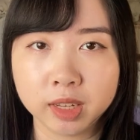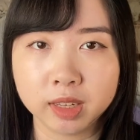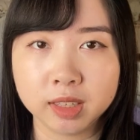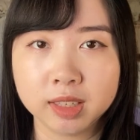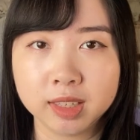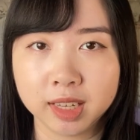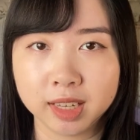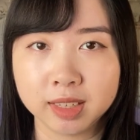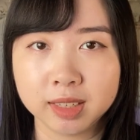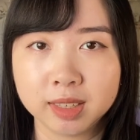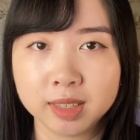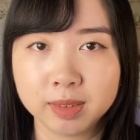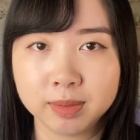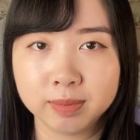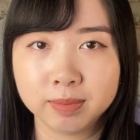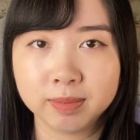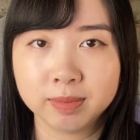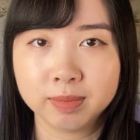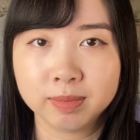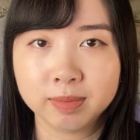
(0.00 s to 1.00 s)
it says.
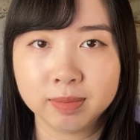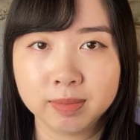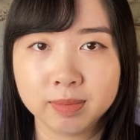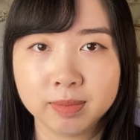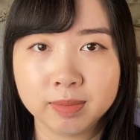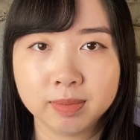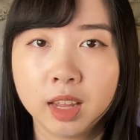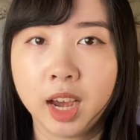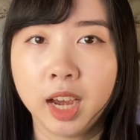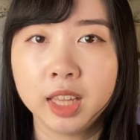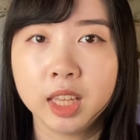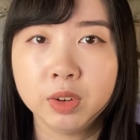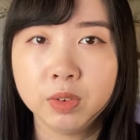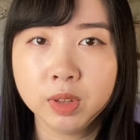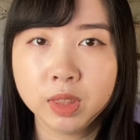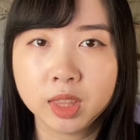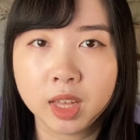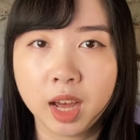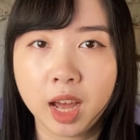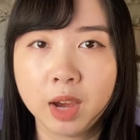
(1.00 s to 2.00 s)
I never
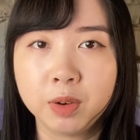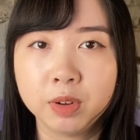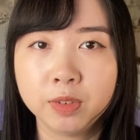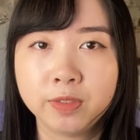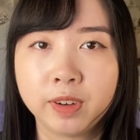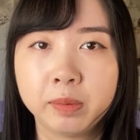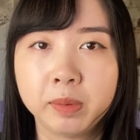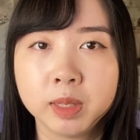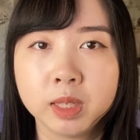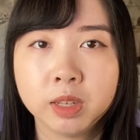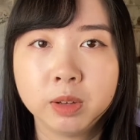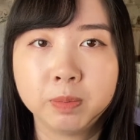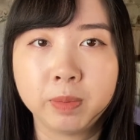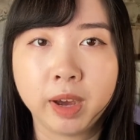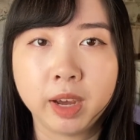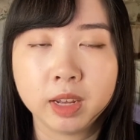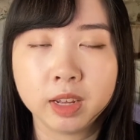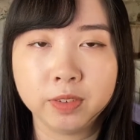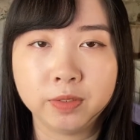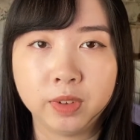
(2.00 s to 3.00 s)
thought I would find myself
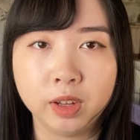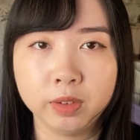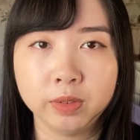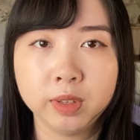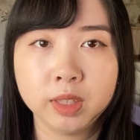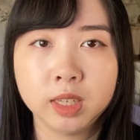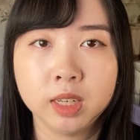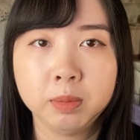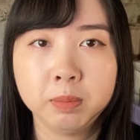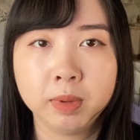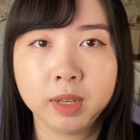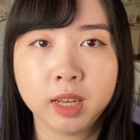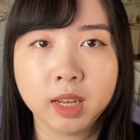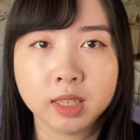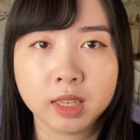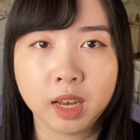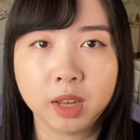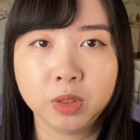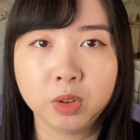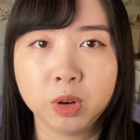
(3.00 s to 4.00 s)
buying a velvet tint
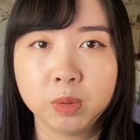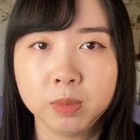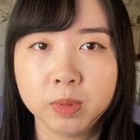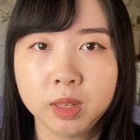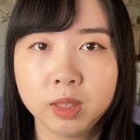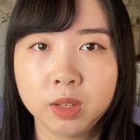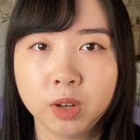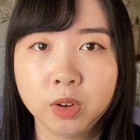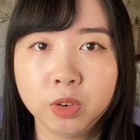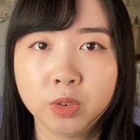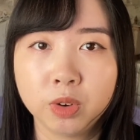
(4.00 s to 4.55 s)
because I normally don't